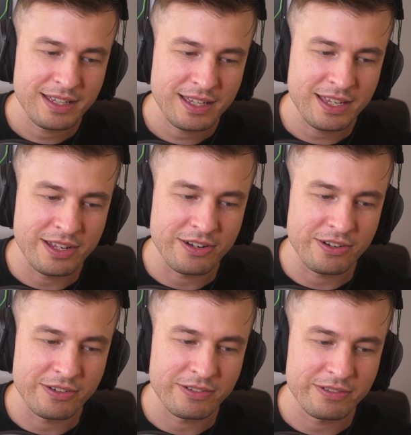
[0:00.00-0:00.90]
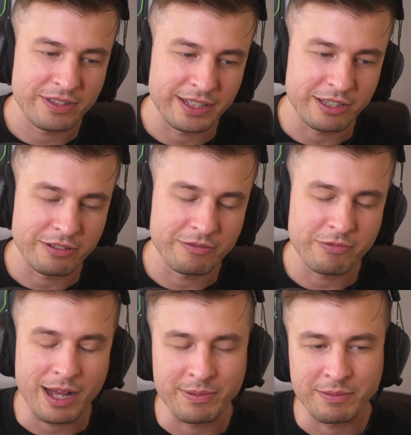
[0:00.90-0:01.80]
here, like the
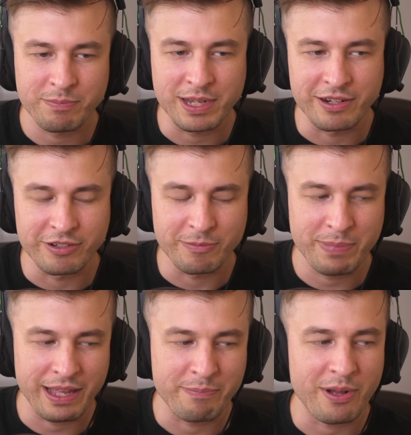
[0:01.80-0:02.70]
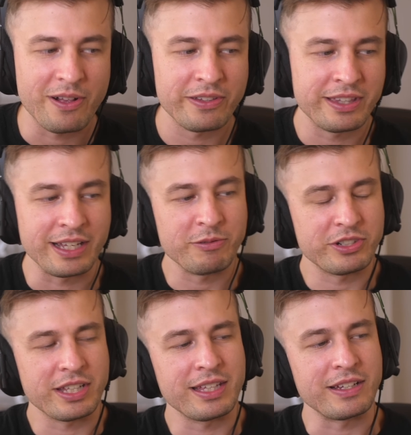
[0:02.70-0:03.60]
robbing Peter to pay Paul thing,
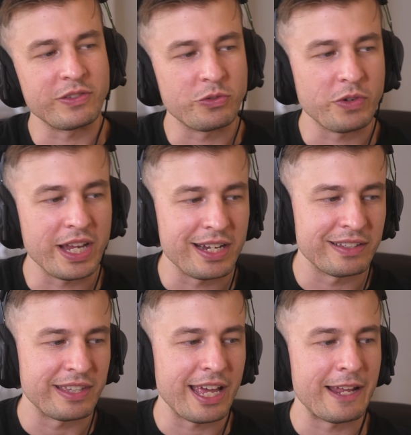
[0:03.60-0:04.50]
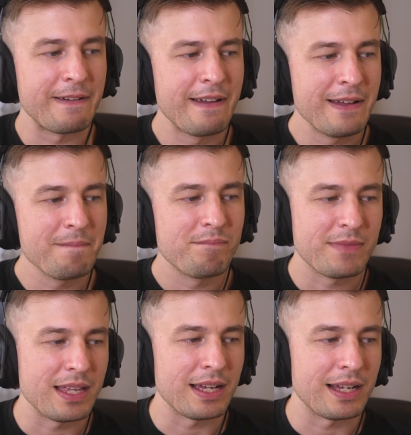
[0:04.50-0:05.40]
which I think is great, is that
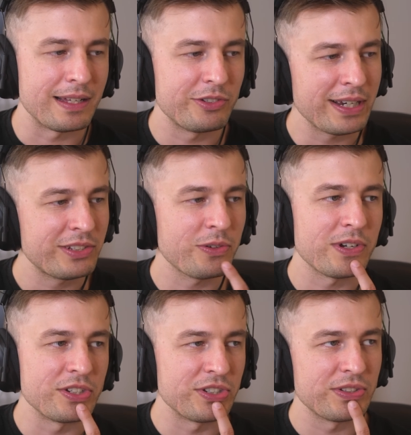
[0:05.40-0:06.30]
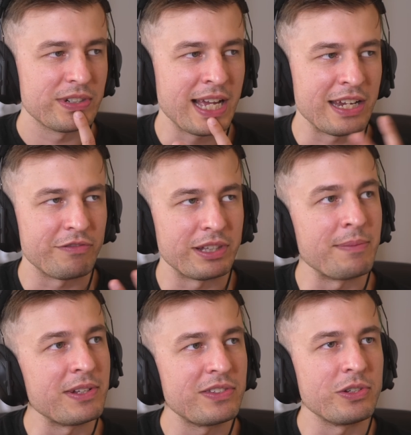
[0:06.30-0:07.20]
uh, direct storage kind of
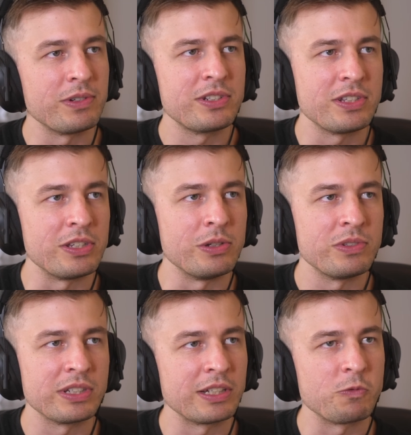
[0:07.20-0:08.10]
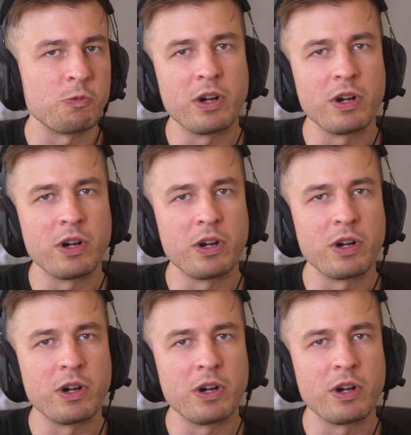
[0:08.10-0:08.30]
limits you into using